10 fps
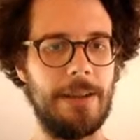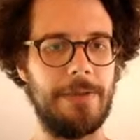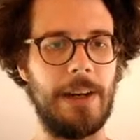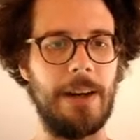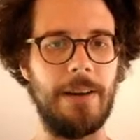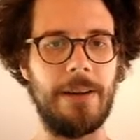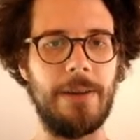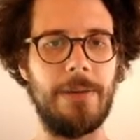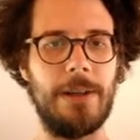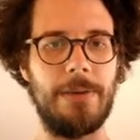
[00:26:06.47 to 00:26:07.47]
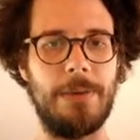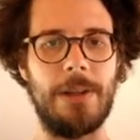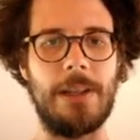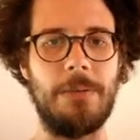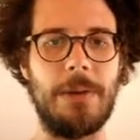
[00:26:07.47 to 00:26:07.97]
of here. No, we don't want
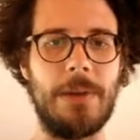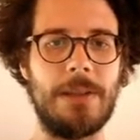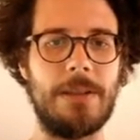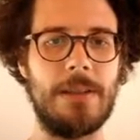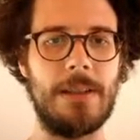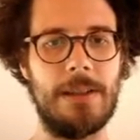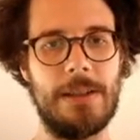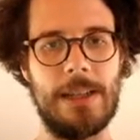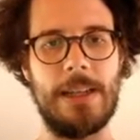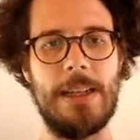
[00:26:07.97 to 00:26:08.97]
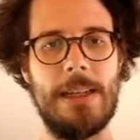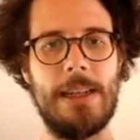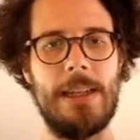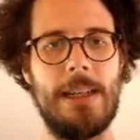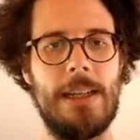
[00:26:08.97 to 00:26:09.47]
it. We want to say
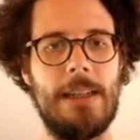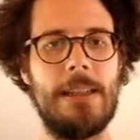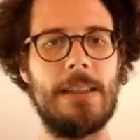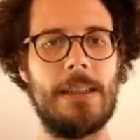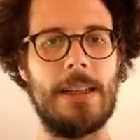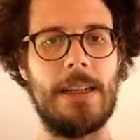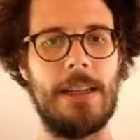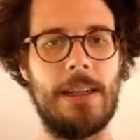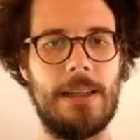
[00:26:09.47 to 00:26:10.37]
inside.